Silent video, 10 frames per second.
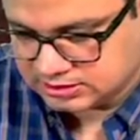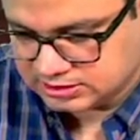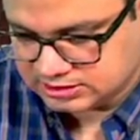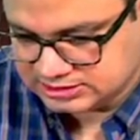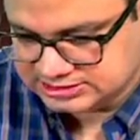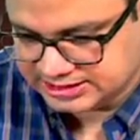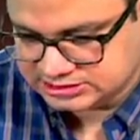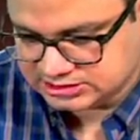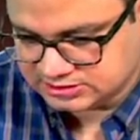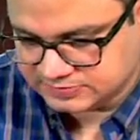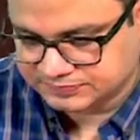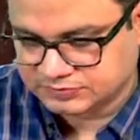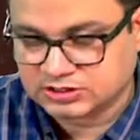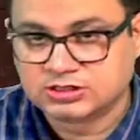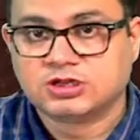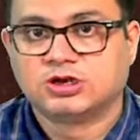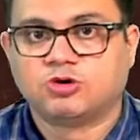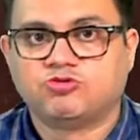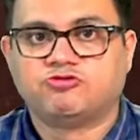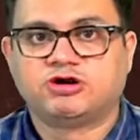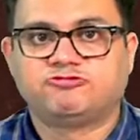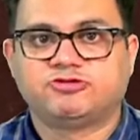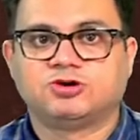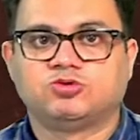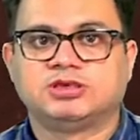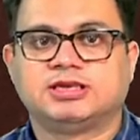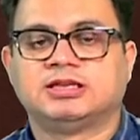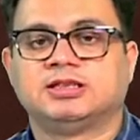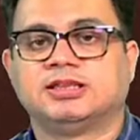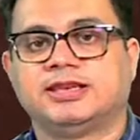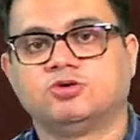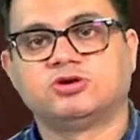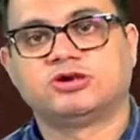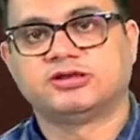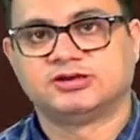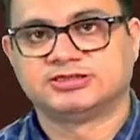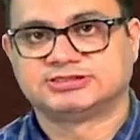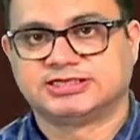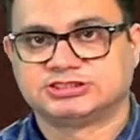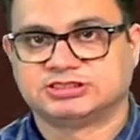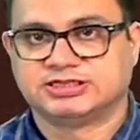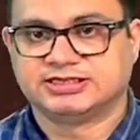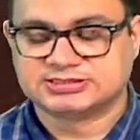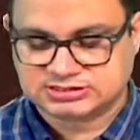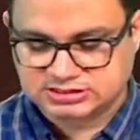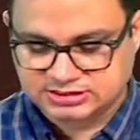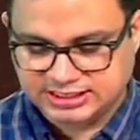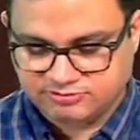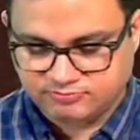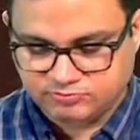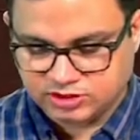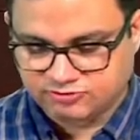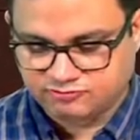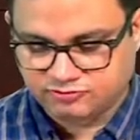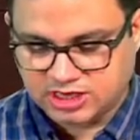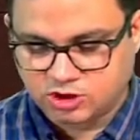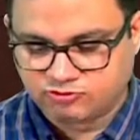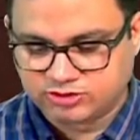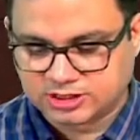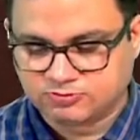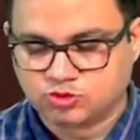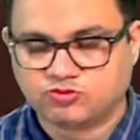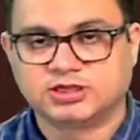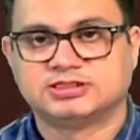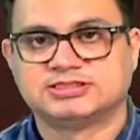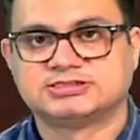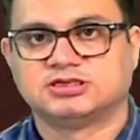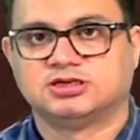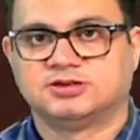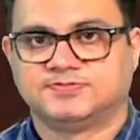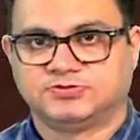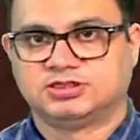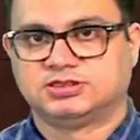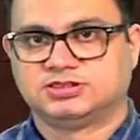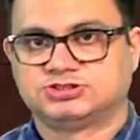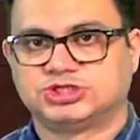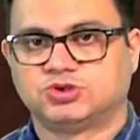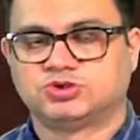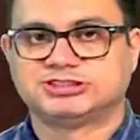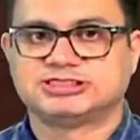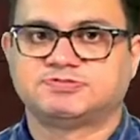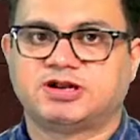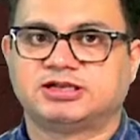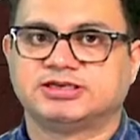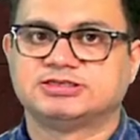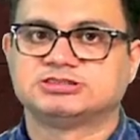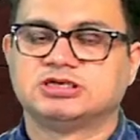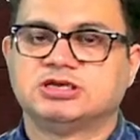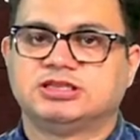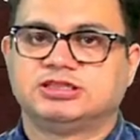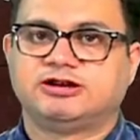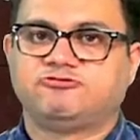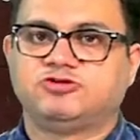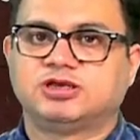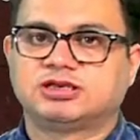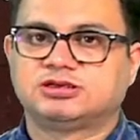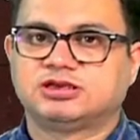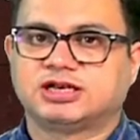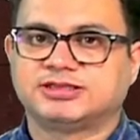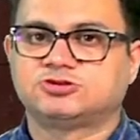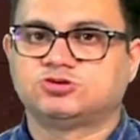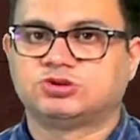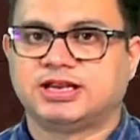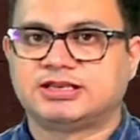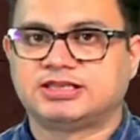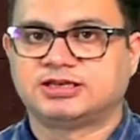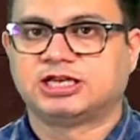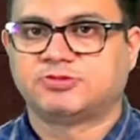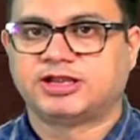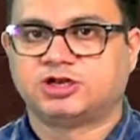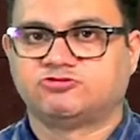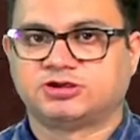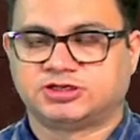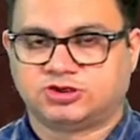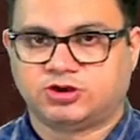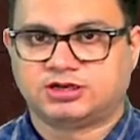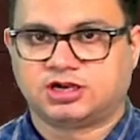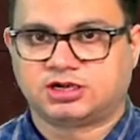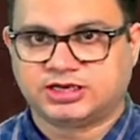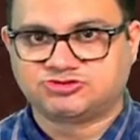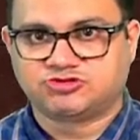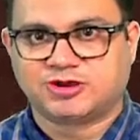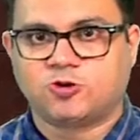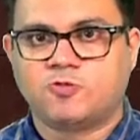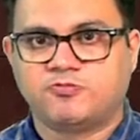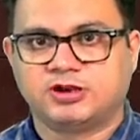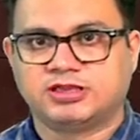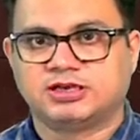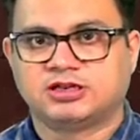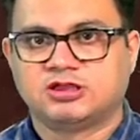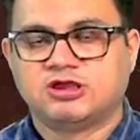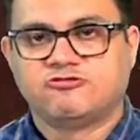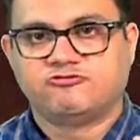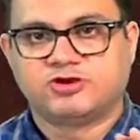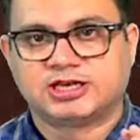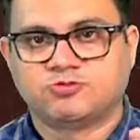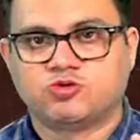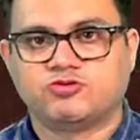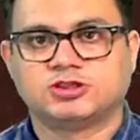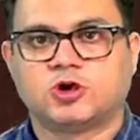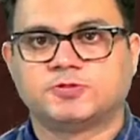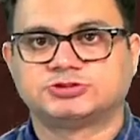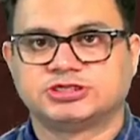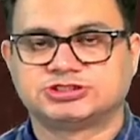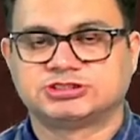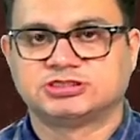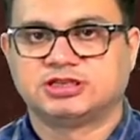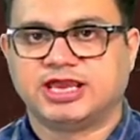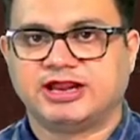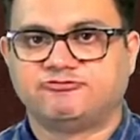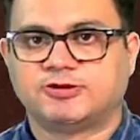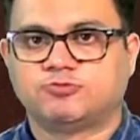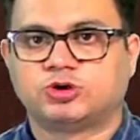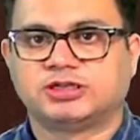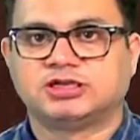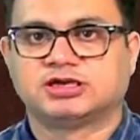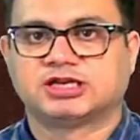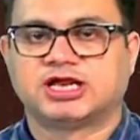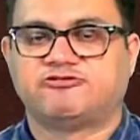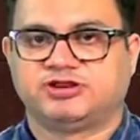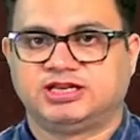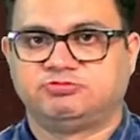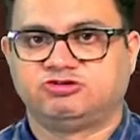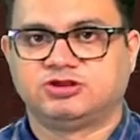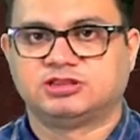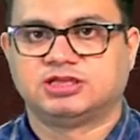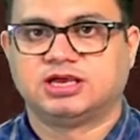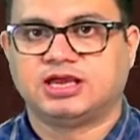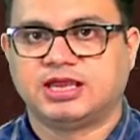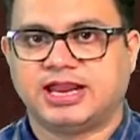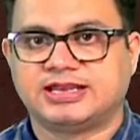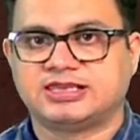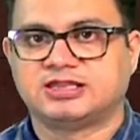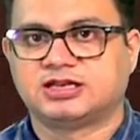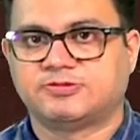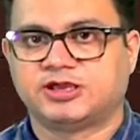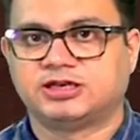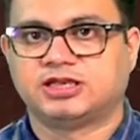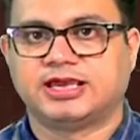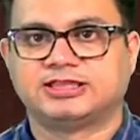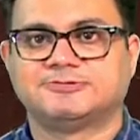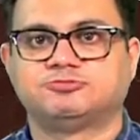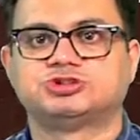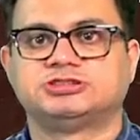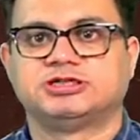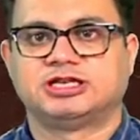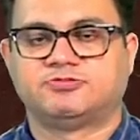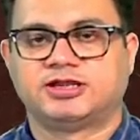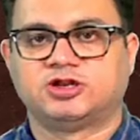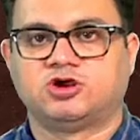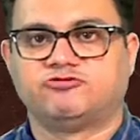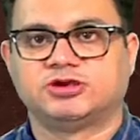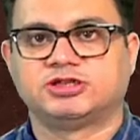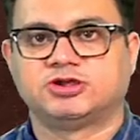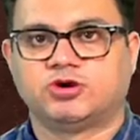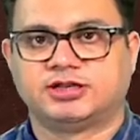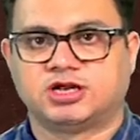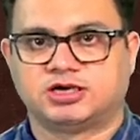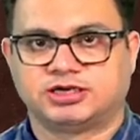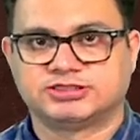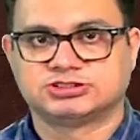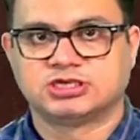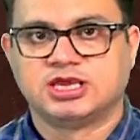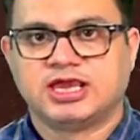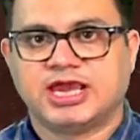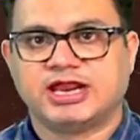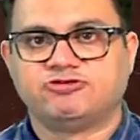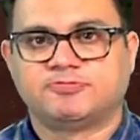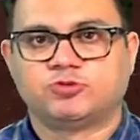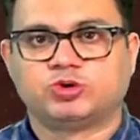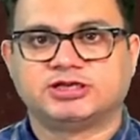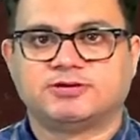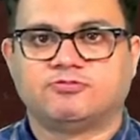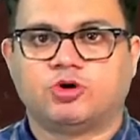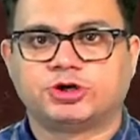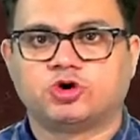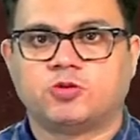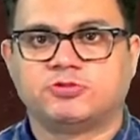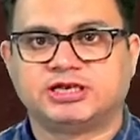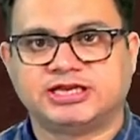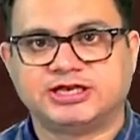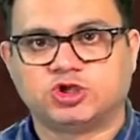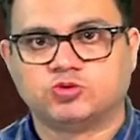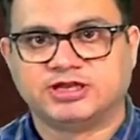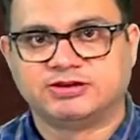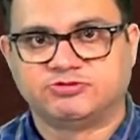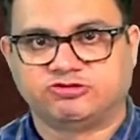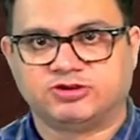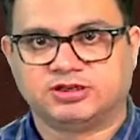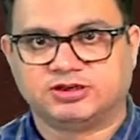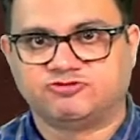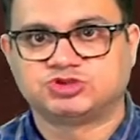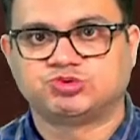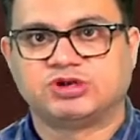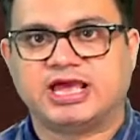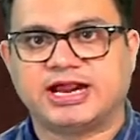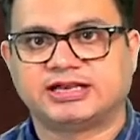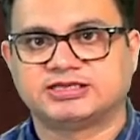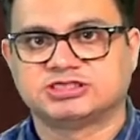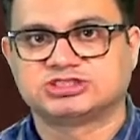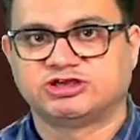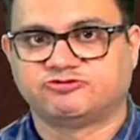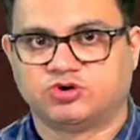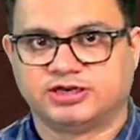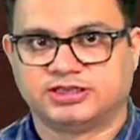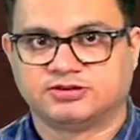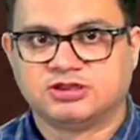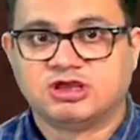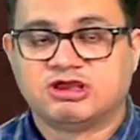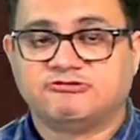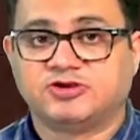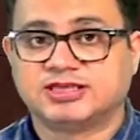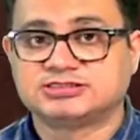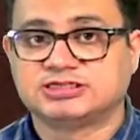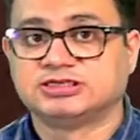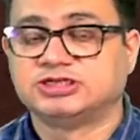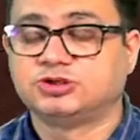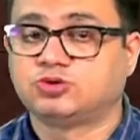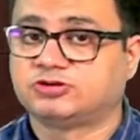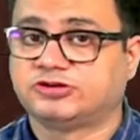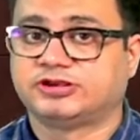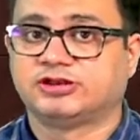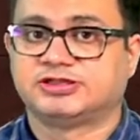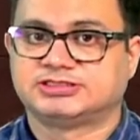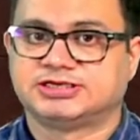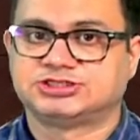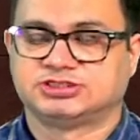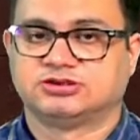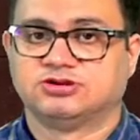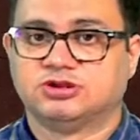resection. Now, what we are doing in a laryngotracheal resection is that how we are removing this, the stenosis part is that we are cutting through the anterior lamina of the cricoid cartilage, we are opening it, we are removing the obstruction and we are putting a graft in between the anterior lamina and the posterior lamina of the cricoid cartilage, and we are putting a Montgomery T tube in between which will act as a scaffolding. Whereas in cricotracheal resection,